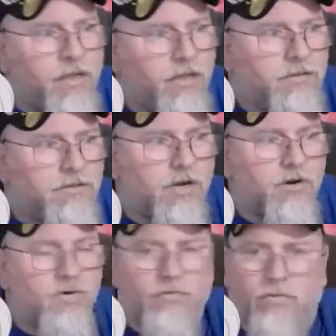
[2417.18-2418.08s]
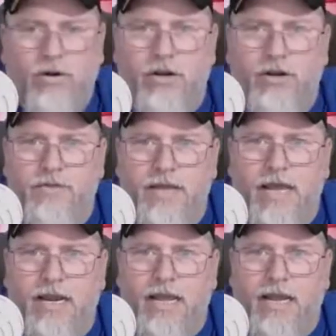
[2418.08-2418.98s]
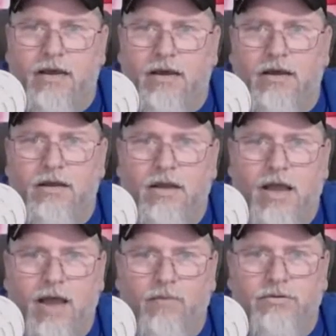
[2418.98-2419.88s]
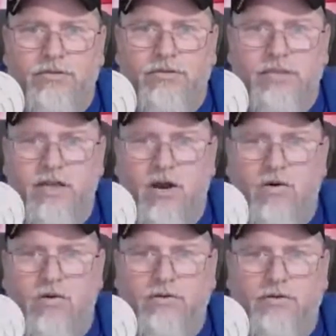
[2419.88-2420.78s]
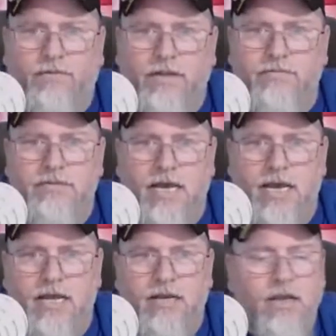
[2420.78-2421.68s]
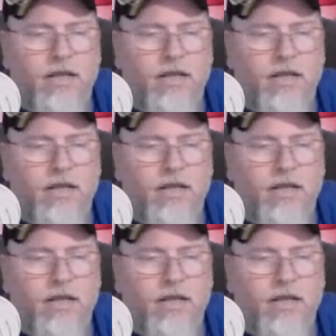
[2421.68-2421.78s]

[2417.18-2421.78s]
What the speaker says: So we're going to do that, and I will see y'all on the flip side.